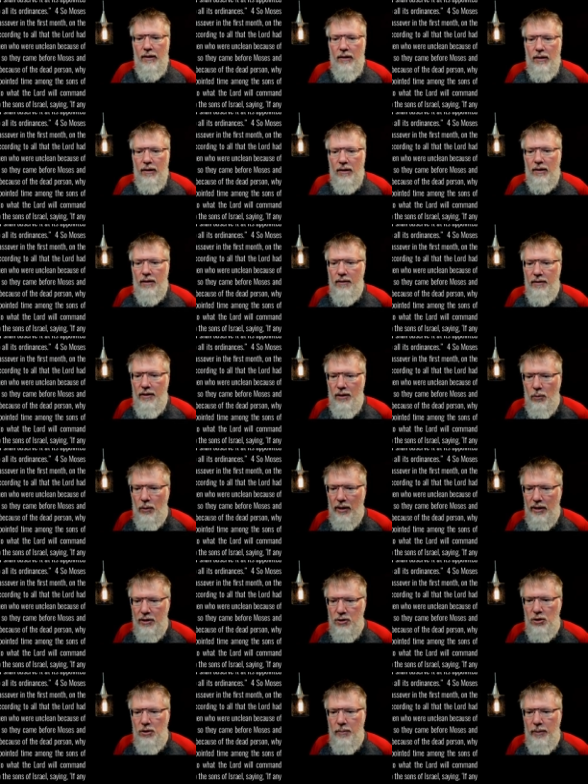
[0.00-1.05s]
uh, they will
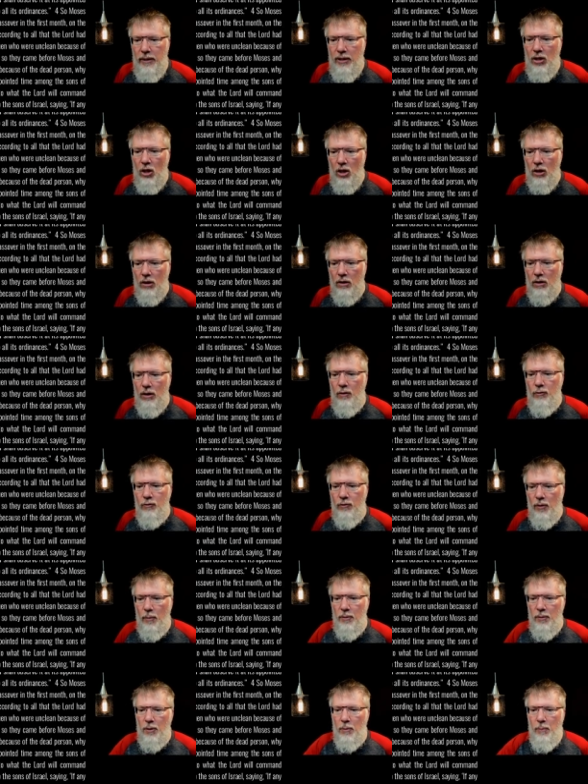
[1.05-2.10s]
actually be cut off
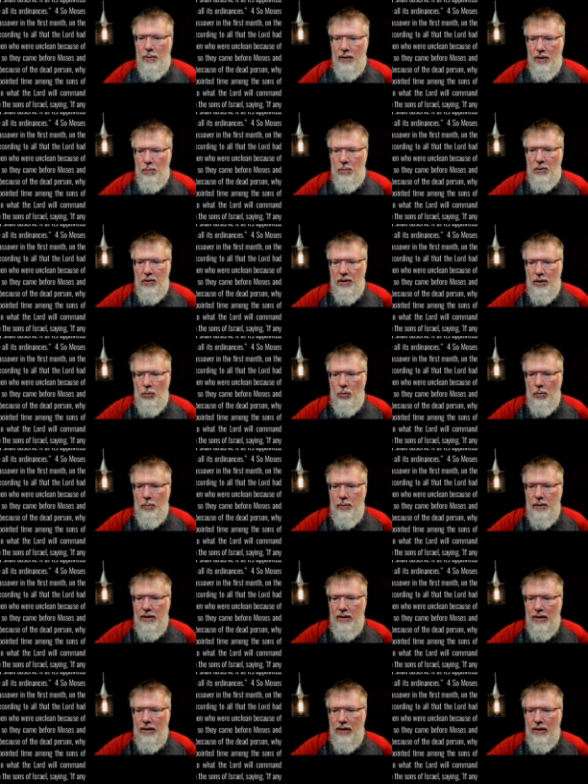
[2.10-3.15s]
from their people. They will be
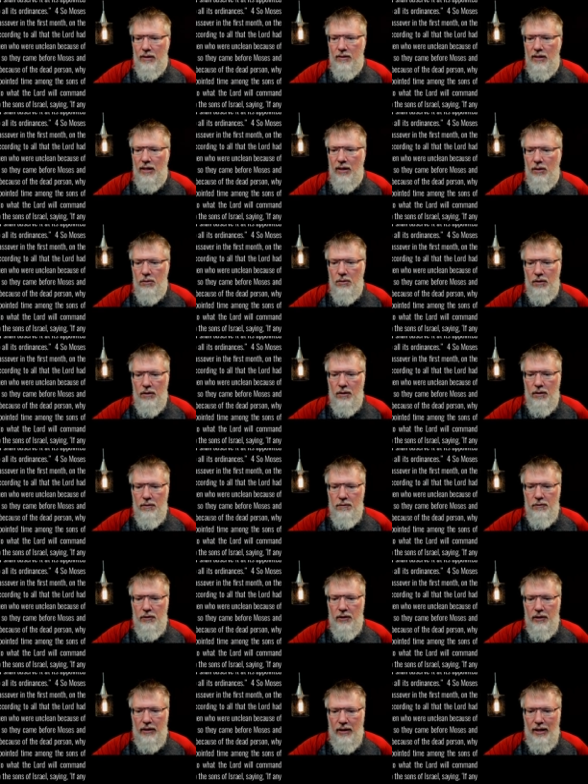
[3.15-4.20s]
kicked out
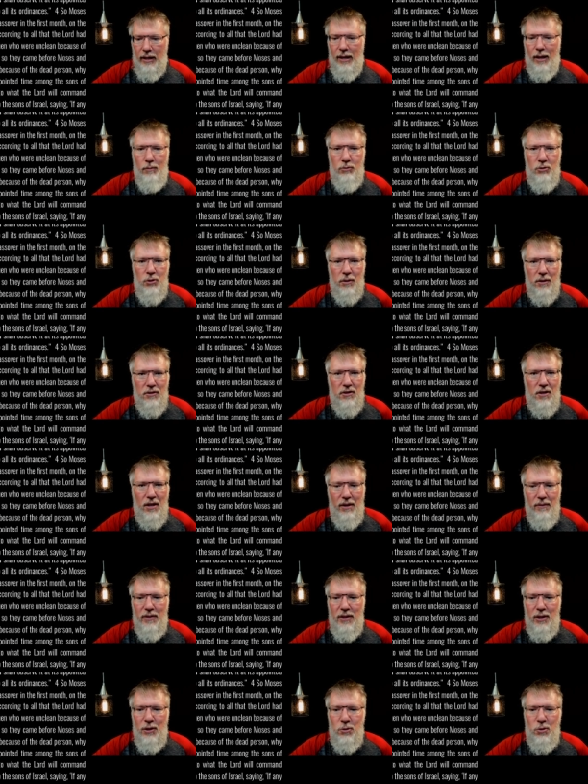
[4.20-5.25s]
of the camp. So that's kind of
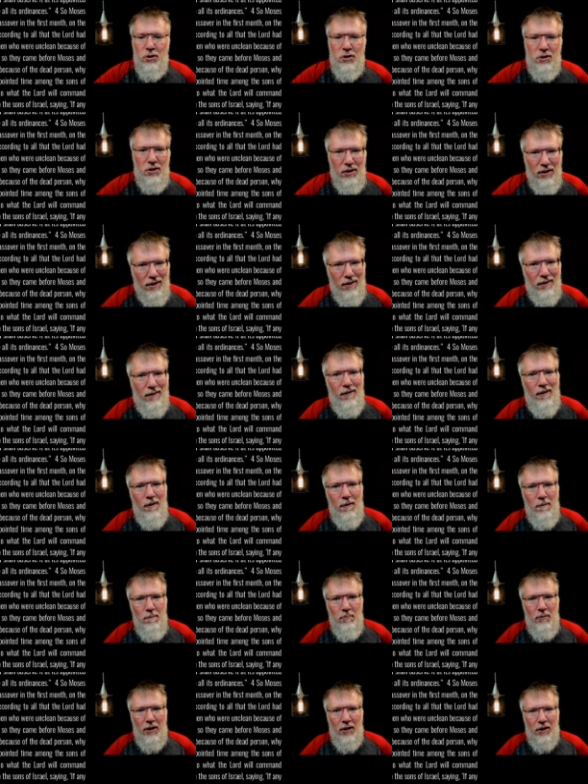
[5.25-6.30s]
an interesting
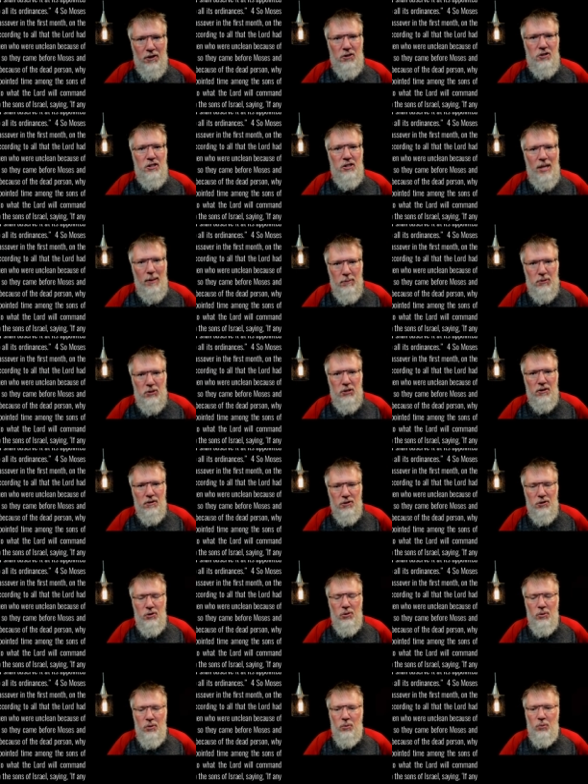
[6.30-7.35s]
exception
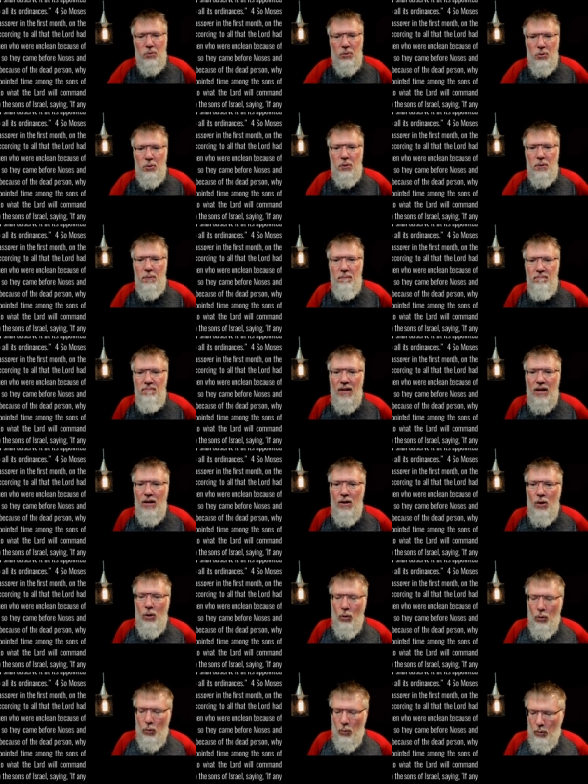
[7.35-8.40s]
to the rule.
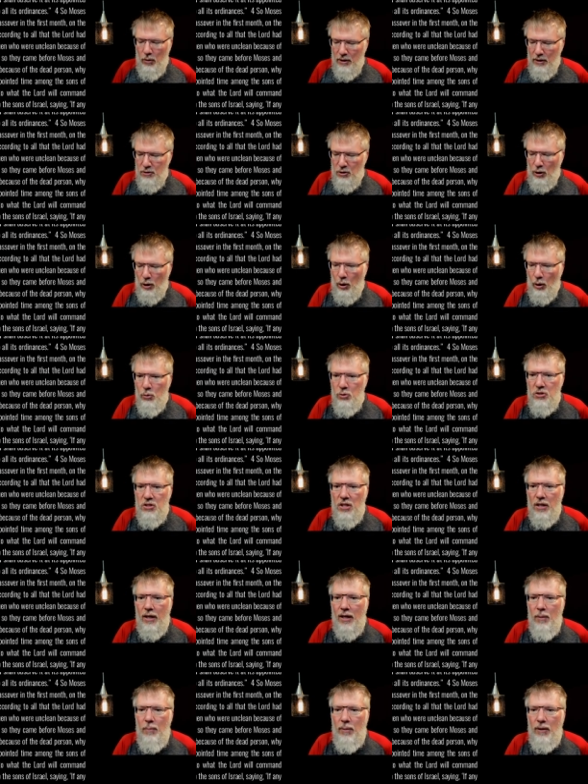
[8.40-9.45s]
Well, let's close
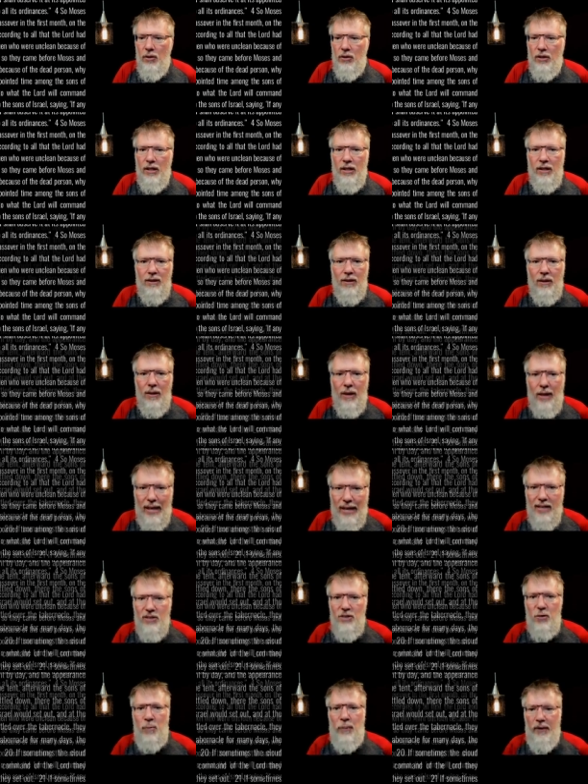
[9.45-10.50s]
tonight by looking at the
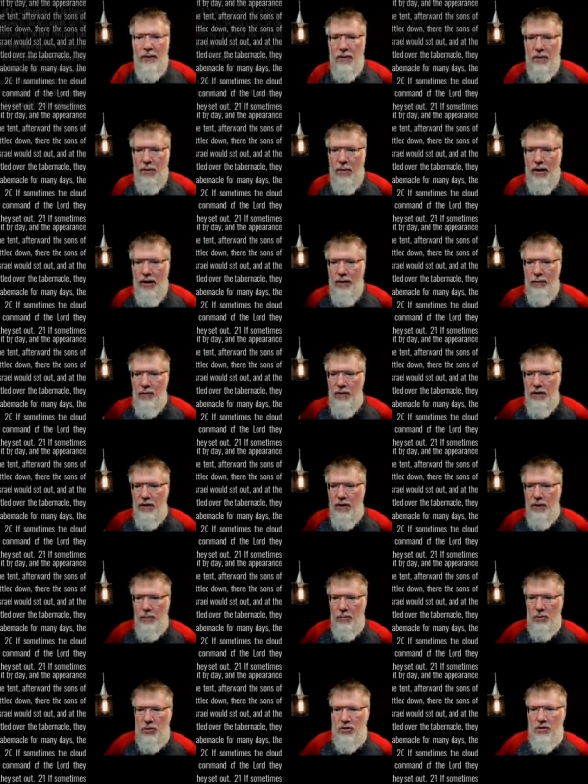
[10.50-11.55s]
last paragraph in
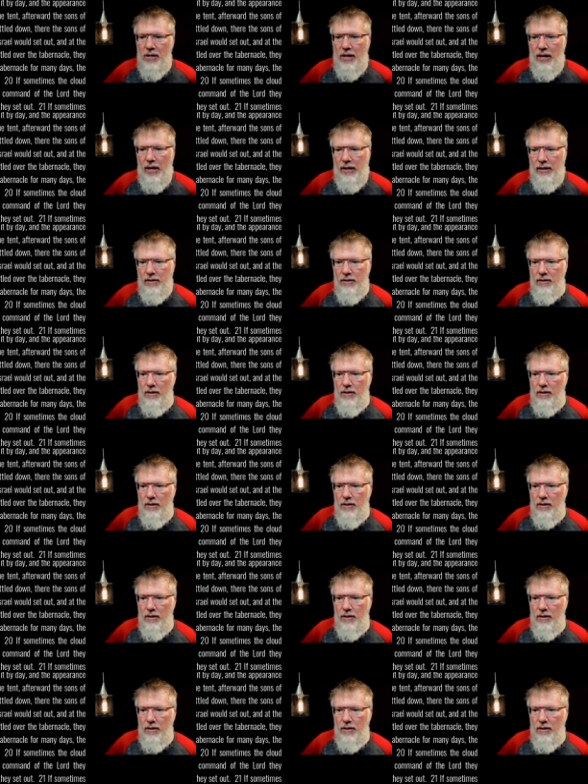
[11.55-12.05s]
Numbers 9,